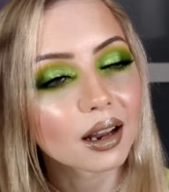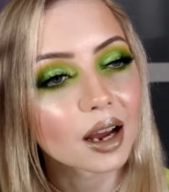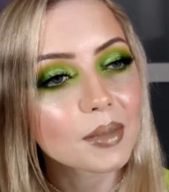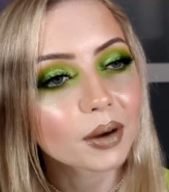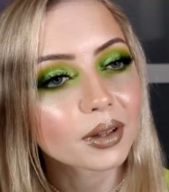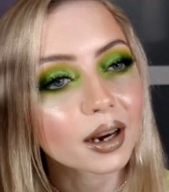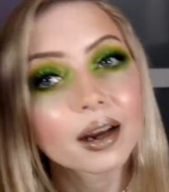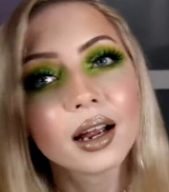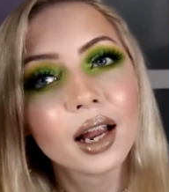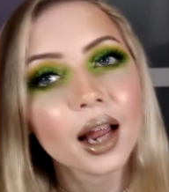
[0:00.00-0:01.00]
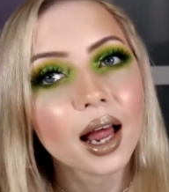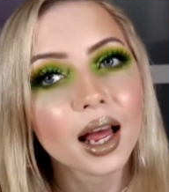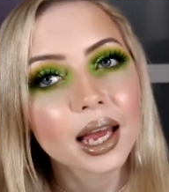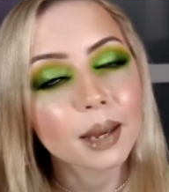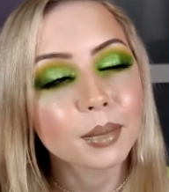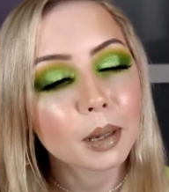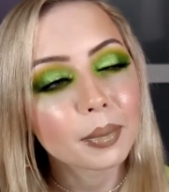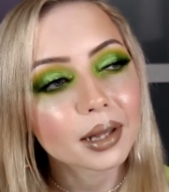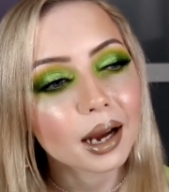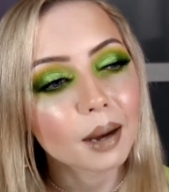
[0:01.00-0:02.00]
lime out there, hit me up
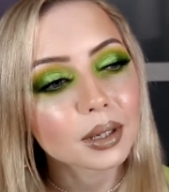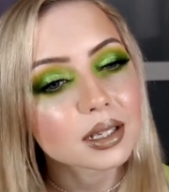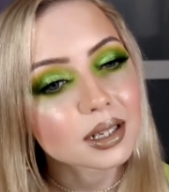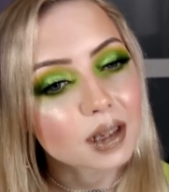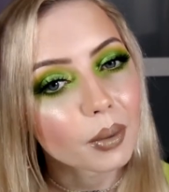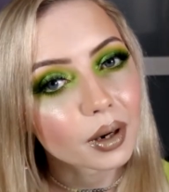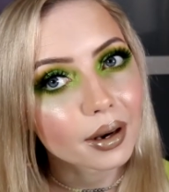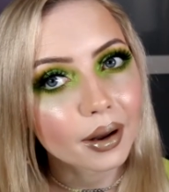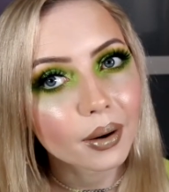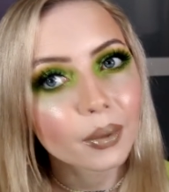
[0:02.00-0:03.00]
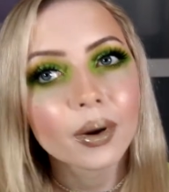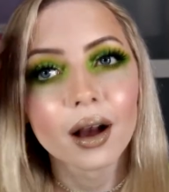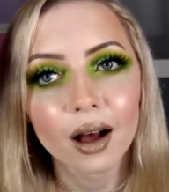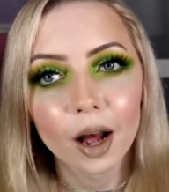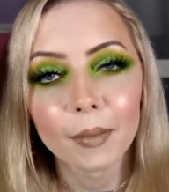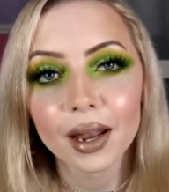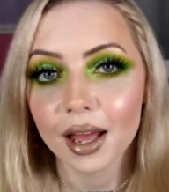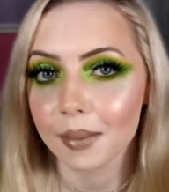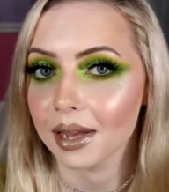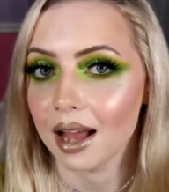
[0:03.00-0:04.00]
in the comments because I want to know all my
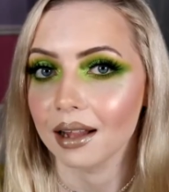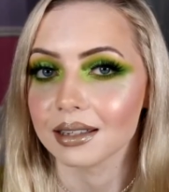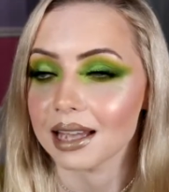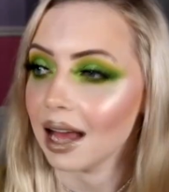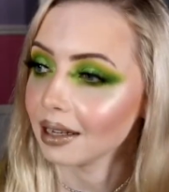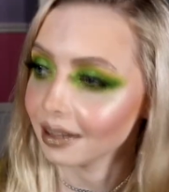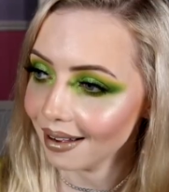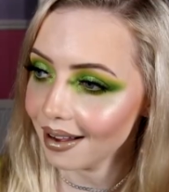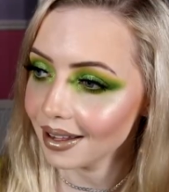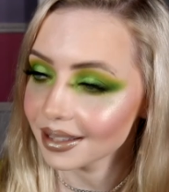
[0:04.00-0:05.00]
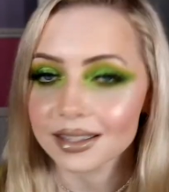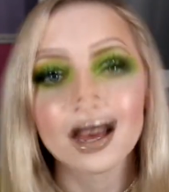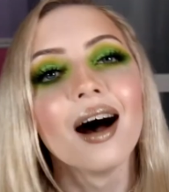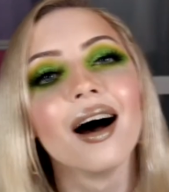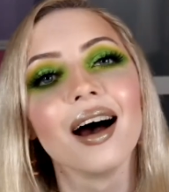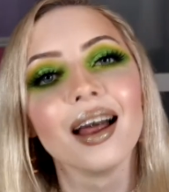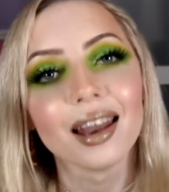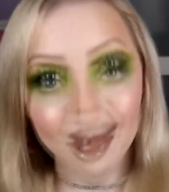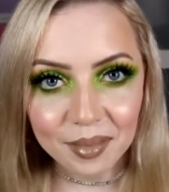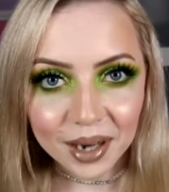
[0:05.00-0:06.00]
lime gals and guys
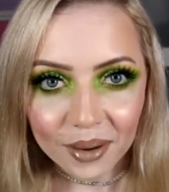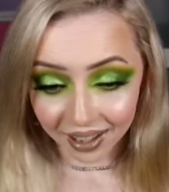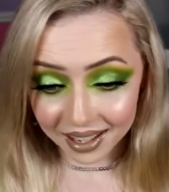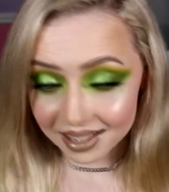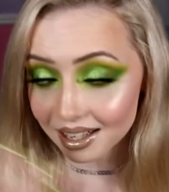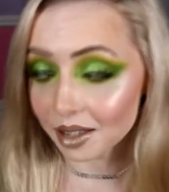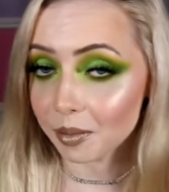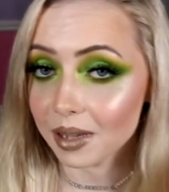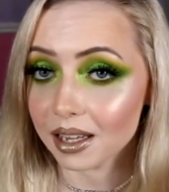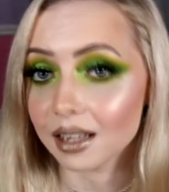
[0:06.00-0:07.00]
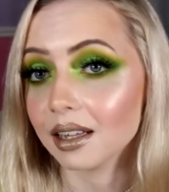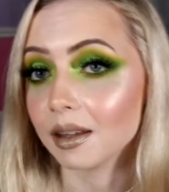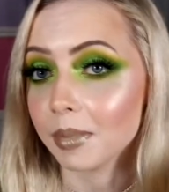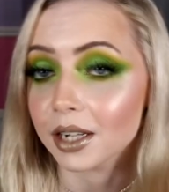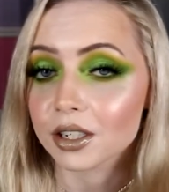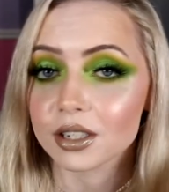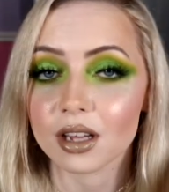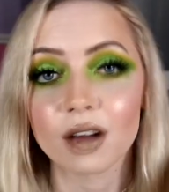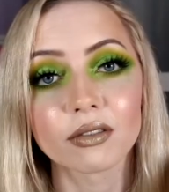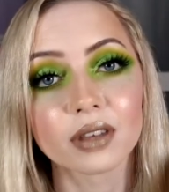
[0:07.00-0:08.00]
let me know. Like I said in the beginning, the pictures
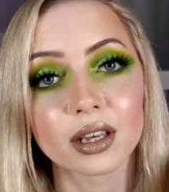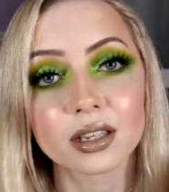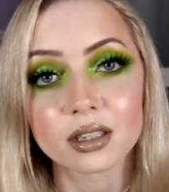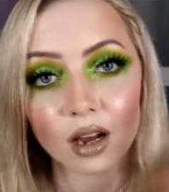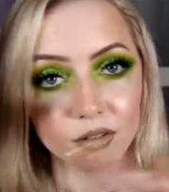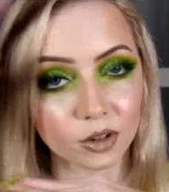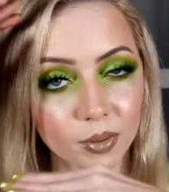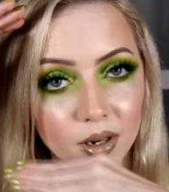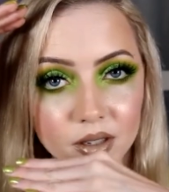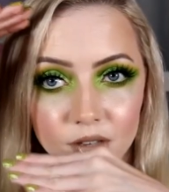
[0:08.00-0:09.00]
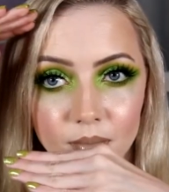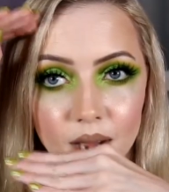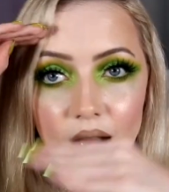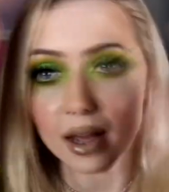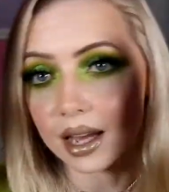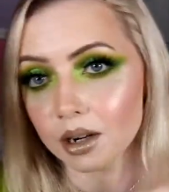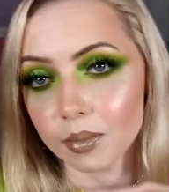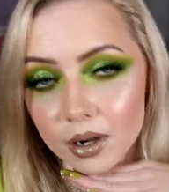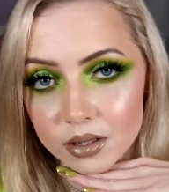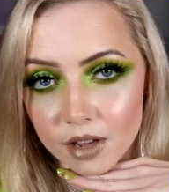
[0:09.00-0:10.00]
of this, of up close of my eye and
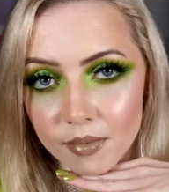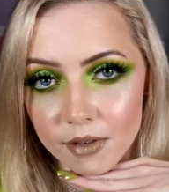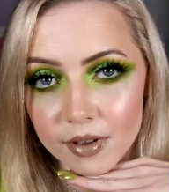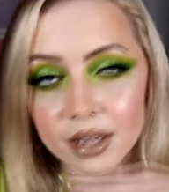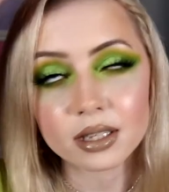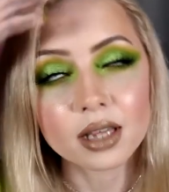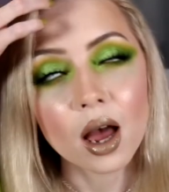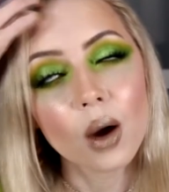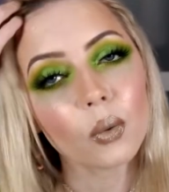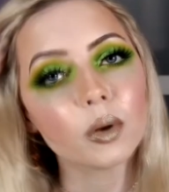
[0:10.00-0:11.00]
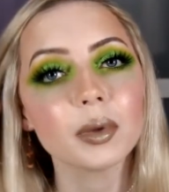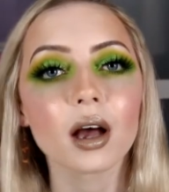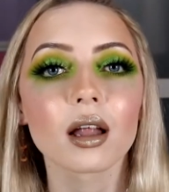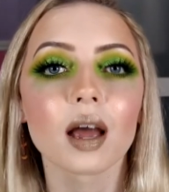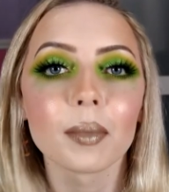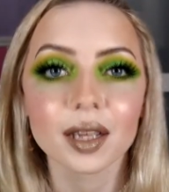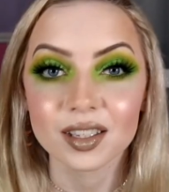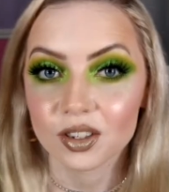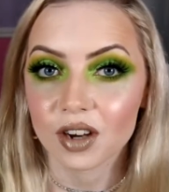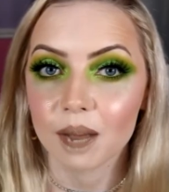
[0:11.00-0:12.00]
up close of my face, will be all on my
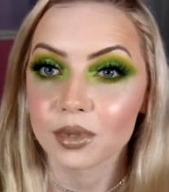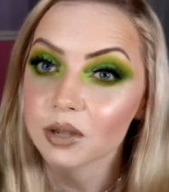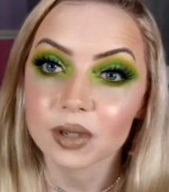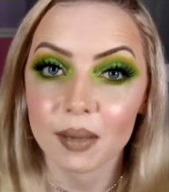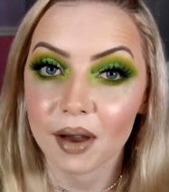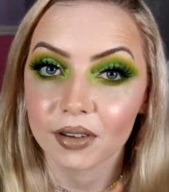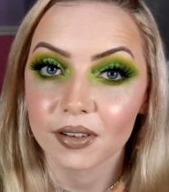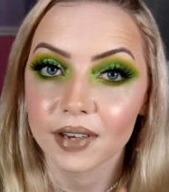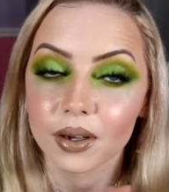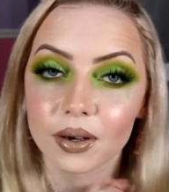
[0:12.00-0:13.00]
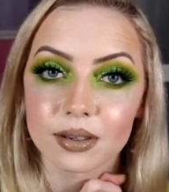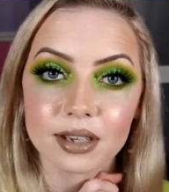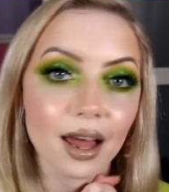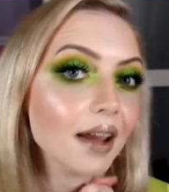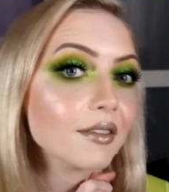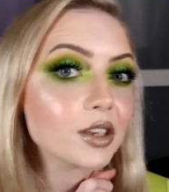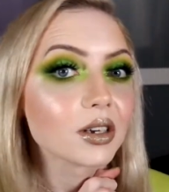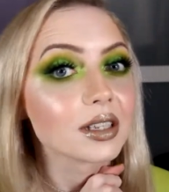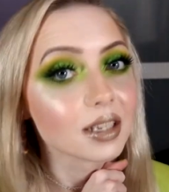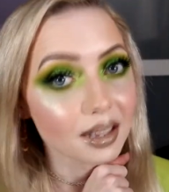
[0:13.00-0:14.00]
Instagram sometime after the video goes live, so you
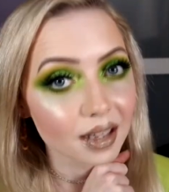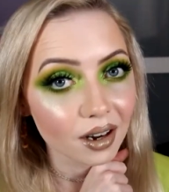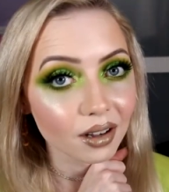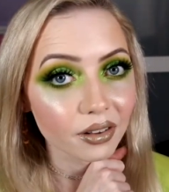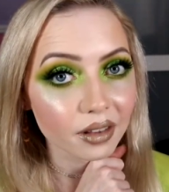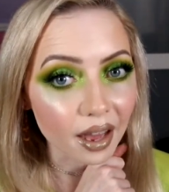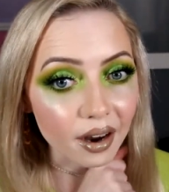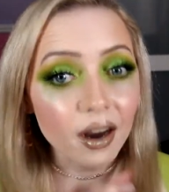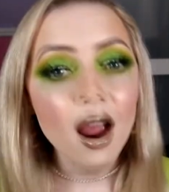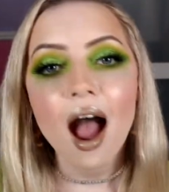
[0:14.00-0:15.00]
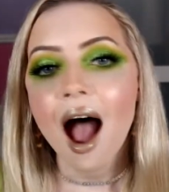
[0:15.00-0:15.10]
can see that all there.